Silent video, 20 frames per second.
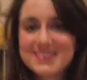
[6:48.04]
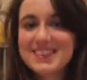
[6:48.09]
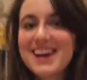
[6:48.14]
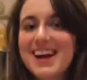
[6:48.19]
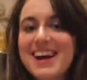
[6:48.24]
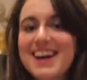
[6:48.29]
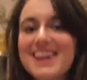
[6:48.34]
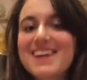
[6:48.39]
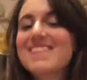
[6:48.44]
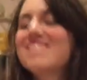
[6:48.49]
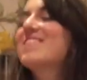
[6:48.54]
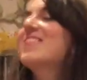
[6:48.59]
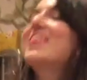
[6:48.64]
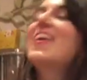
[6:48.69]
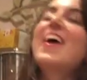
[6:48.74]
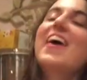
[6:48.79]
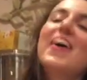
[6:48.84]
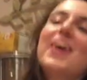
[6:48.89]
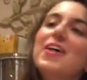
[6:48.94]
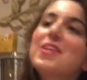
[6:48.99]
Yeah.
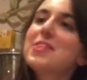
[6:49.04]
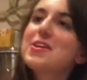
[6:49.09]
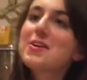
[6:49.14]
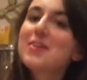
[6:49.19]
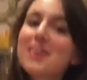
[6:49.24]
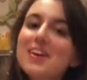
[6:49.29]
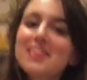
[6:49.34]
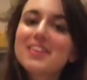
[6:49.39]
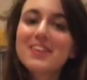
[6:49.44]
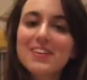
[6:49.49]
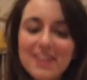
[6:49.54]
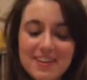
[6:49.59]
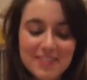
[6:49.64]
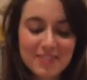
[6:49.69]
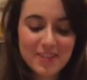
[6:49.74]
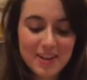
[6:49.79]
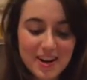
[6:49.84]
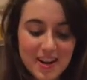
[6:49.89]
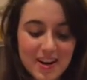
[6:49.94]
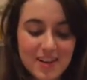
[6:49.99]
And they're a
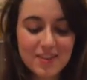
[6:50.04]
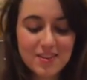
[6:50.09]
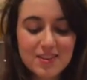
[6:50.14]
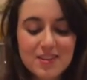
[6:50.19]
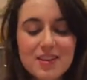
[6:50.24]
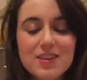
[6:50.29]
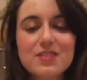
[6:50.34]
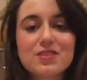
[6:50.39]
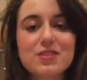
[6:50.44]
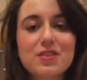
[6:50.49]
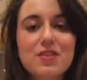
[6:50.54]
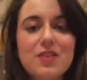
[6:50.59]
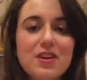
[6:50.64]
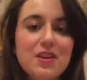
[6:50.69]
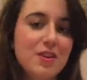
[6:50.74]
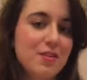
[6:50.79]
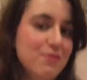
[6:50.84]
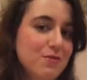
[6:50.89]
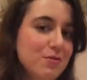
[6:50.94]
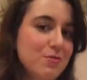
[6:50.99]
great healthy
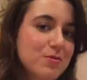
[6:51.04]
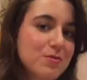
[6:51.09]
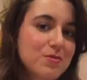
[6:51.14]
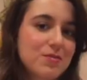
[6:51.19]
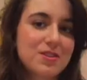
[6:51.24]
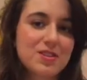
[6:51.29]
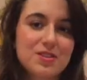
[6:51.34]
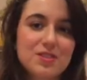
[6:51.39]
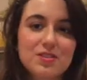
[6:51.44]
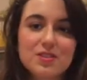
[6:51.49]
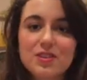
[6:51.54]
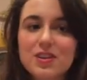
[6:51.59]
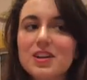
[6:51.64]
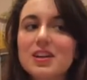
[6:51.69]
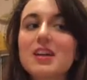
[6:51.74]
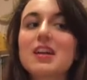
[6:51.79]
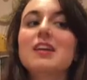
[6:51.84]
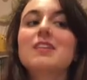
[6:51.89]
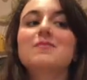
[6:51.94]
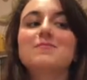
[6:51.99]
alternative to a traditional
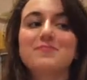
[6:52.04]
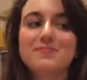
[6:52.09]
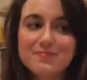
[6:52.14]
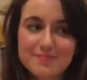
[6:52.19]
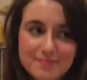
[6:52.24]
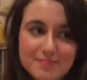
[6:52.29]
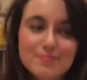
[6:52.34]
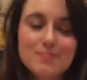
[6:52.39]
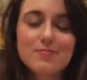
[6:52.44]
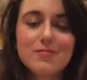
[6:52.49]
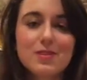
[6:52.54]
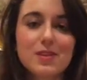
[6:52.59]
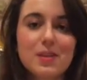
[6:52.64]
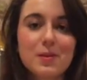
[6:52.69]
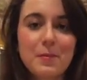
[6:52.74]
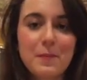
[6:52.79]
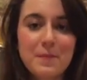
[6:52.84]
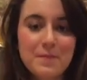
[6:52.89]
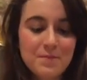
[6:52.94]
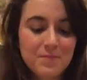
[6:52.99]
cookie.
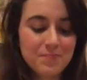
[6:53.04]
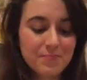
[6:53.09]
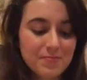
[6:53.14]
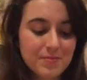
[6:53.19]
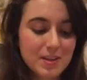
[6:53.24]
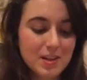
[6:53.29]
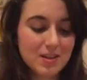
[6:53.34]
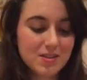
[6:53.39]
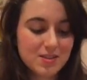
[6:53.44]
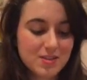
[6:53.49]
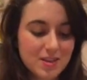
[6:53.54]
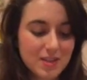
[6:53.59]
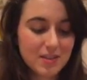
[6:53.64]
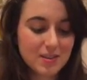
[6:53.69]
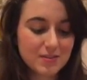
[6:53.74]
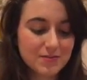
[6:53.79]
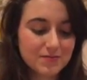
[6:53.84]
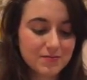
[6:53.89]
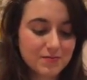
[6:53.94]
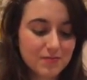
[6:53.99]
Because
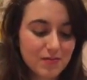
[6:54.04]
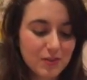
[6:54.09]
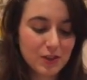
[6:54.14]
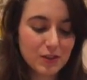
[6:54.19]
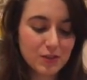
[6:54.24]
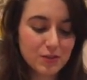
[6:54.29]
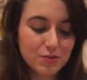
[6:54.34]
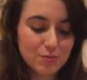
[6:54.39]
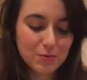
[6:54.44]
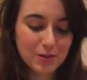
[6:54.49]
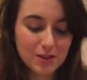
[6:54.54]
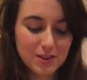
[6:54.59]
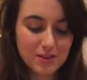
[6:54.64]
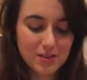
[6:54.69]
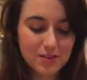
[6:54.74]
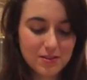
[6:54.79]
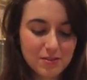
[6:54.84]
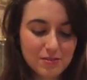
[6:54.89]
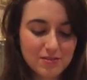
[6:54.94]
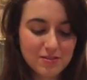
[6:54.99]
they're filled with
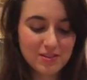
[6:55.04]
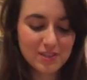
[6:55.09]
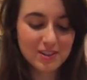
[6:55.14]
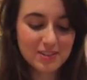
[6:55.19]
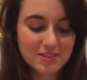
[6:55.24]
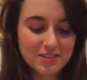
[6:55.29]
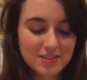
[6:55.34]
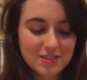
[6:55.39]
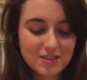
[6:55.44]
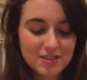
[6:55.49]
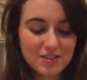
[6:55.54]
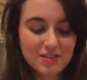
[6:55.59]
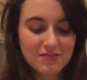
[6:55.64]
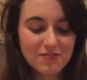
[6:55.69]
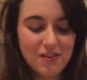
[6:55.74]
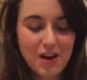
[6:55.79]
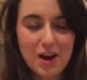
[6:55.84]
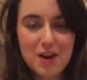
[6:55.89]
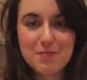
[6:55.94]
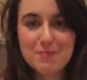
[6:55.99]
nutrients and
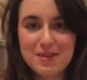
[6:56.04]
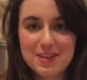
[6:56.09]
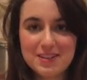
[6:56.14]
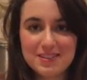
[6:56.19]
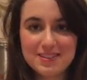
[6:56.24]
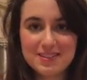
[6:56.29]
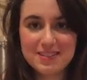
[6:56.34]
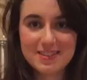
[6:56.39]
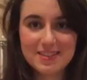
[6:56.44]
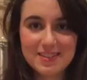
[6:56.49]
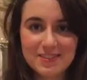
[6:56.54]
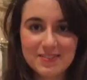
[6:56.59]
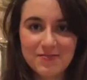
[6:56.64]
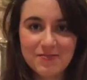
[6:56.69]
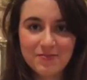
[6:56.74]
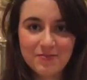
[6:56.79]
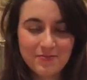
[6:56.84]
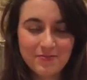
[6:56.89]
vitamins and